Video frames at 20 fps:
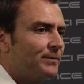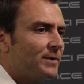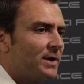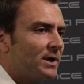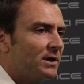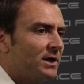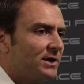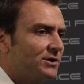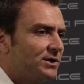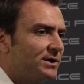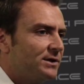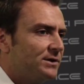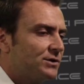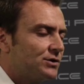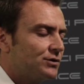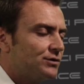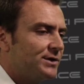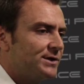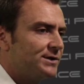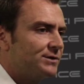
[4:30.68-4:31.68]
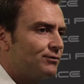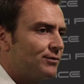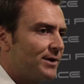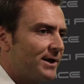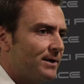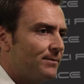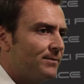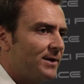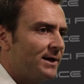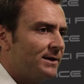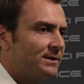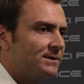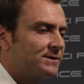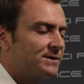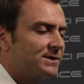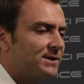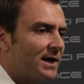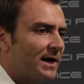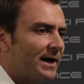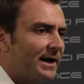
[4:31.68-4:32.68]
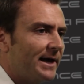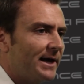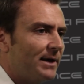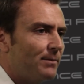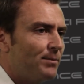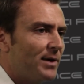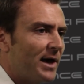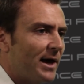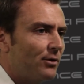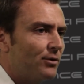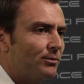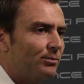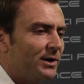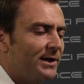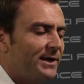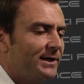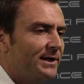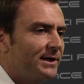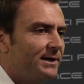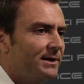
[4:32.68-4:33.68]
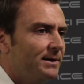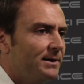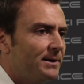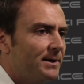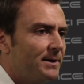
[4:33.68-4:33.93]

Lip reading: Clutch Industries recommends a power bleeding